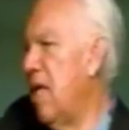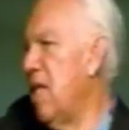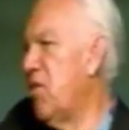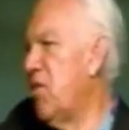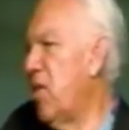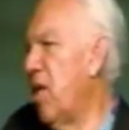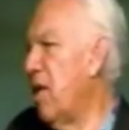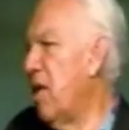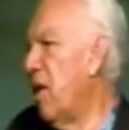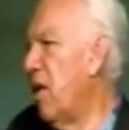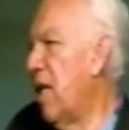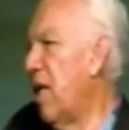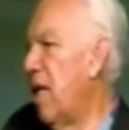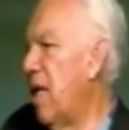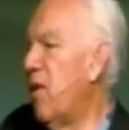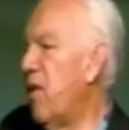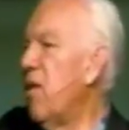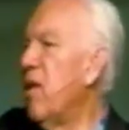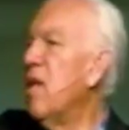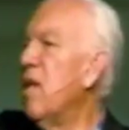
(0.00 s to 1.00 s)
Asia and all that
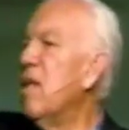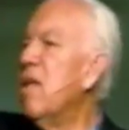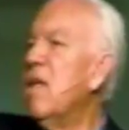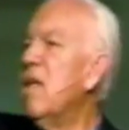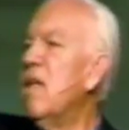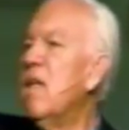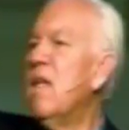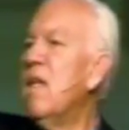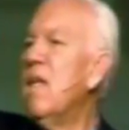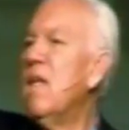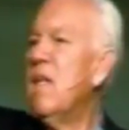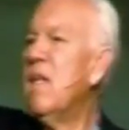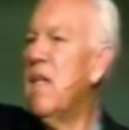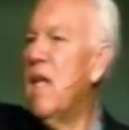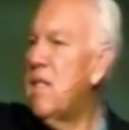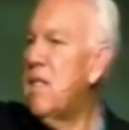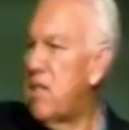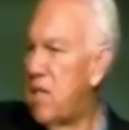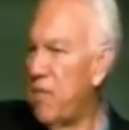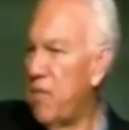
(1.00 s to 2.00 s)
area, they
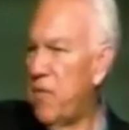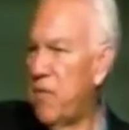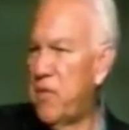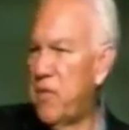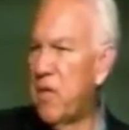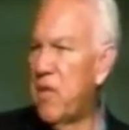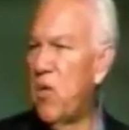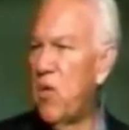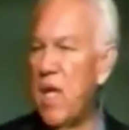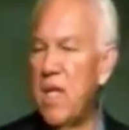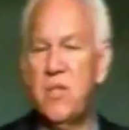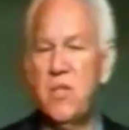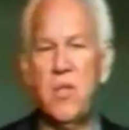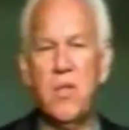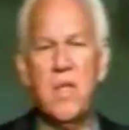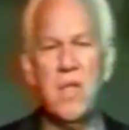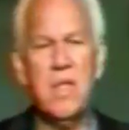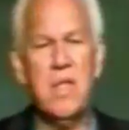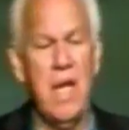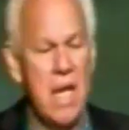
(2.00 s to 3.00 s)
suffer for Christ to
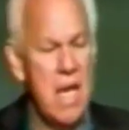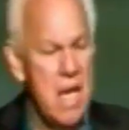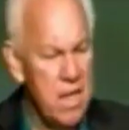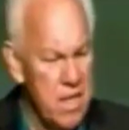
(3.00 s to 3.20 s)
this day.